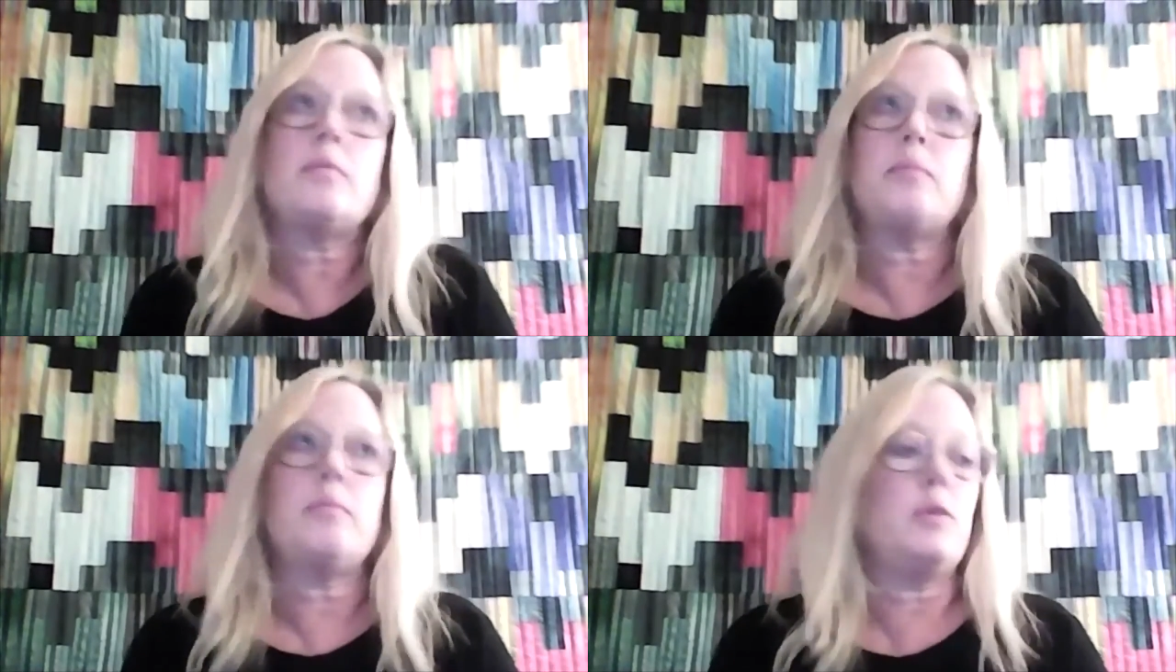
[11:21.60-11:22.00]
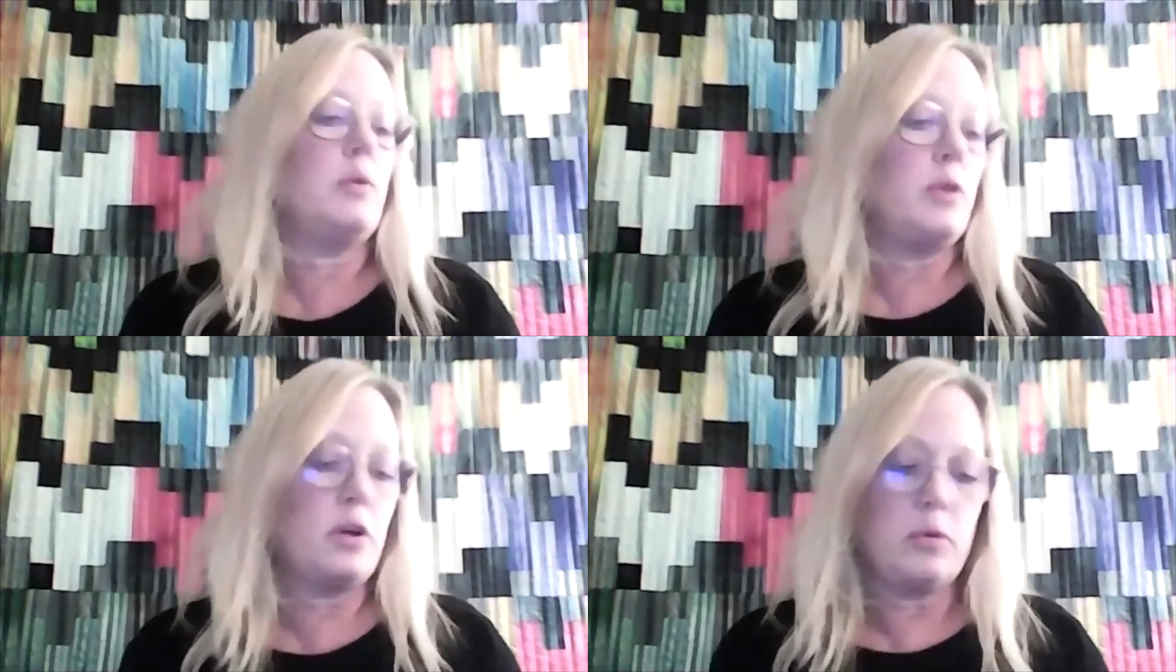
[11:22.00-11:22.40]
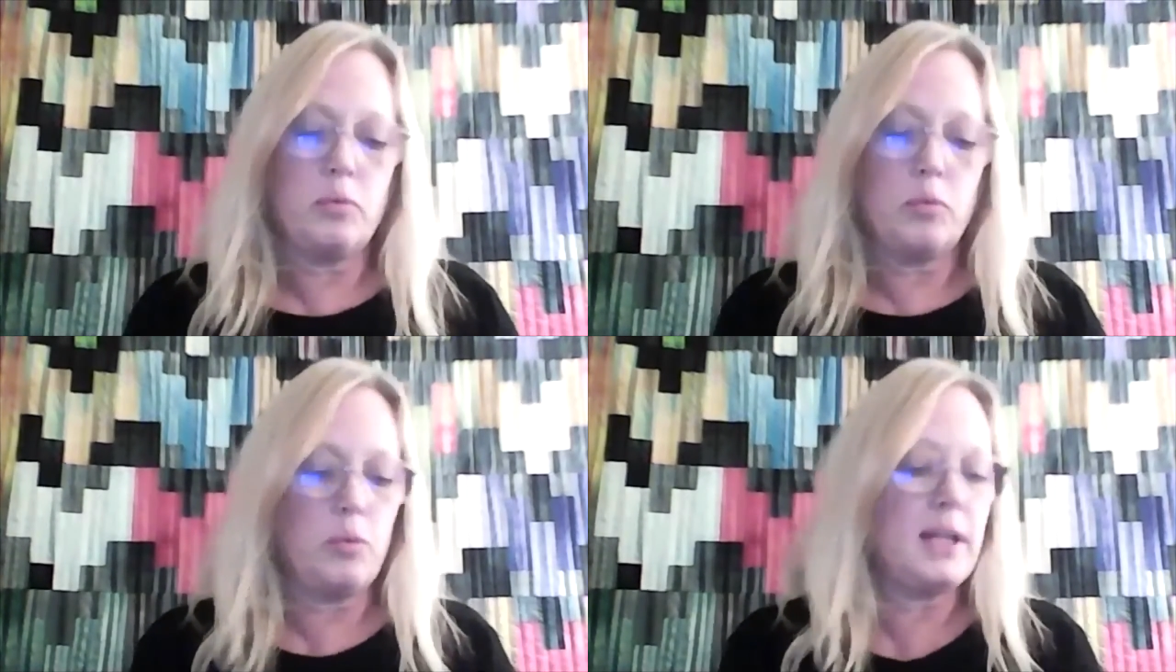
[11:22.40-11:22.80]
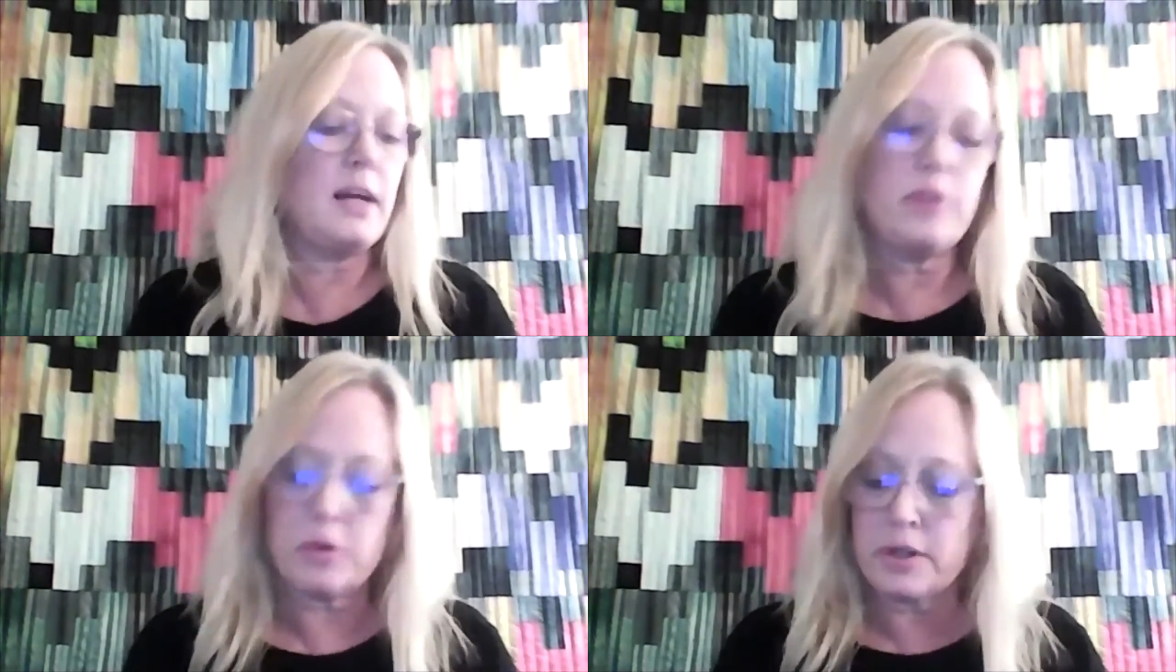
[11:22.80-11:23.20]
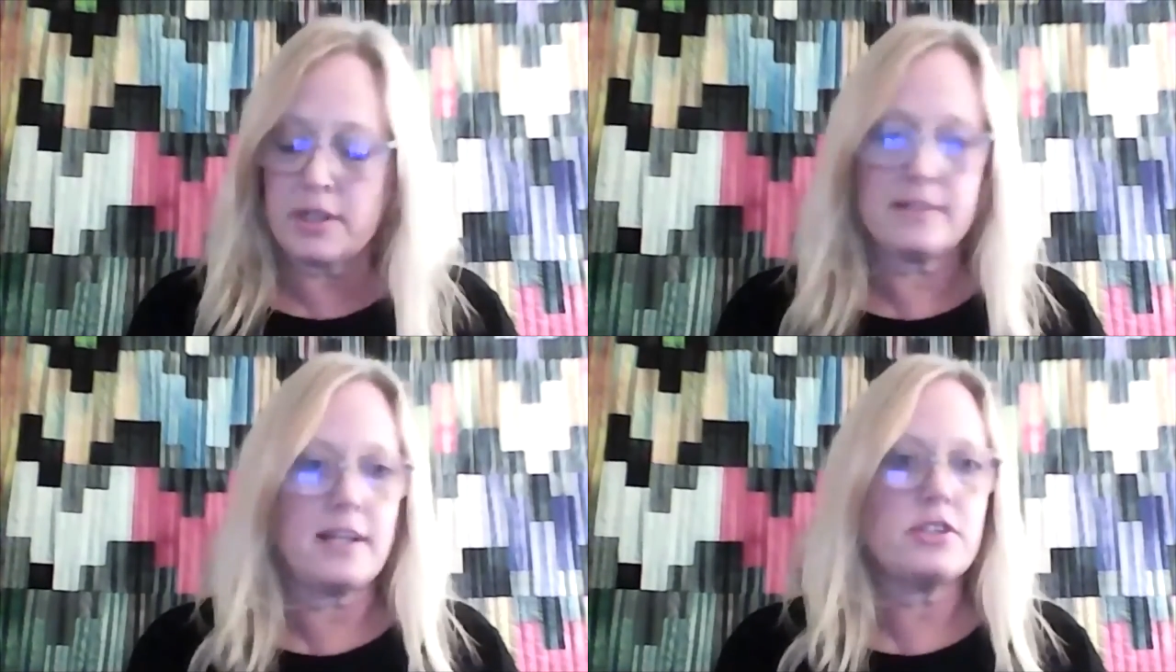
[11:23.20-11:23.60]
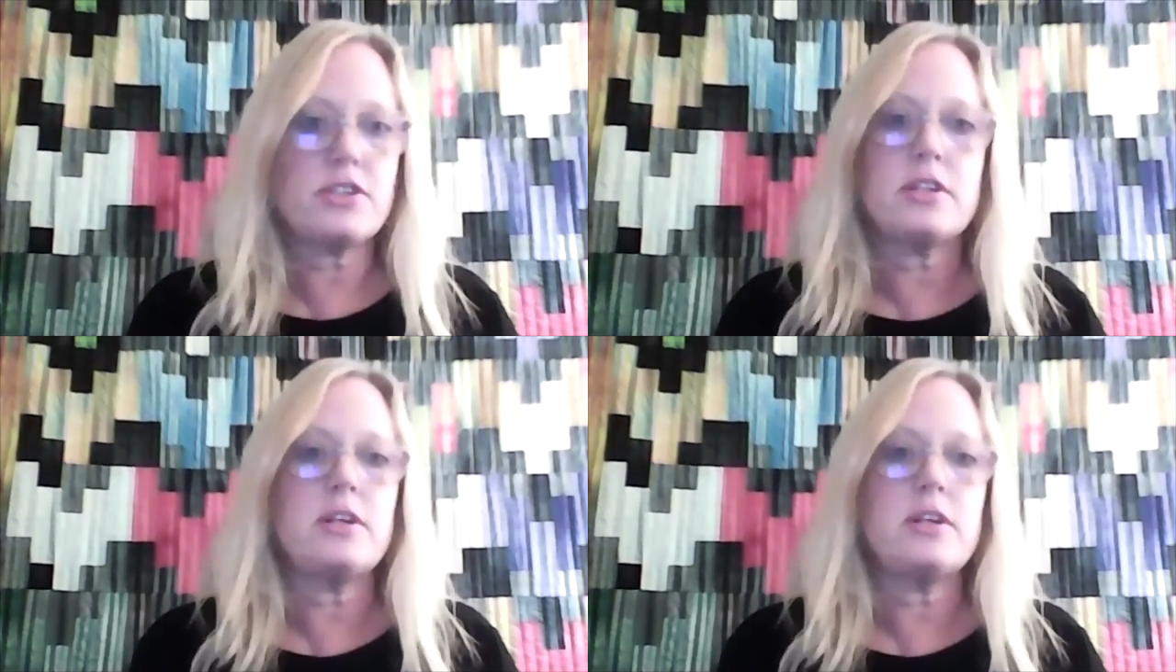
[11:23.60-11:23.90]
you know, we love your organization.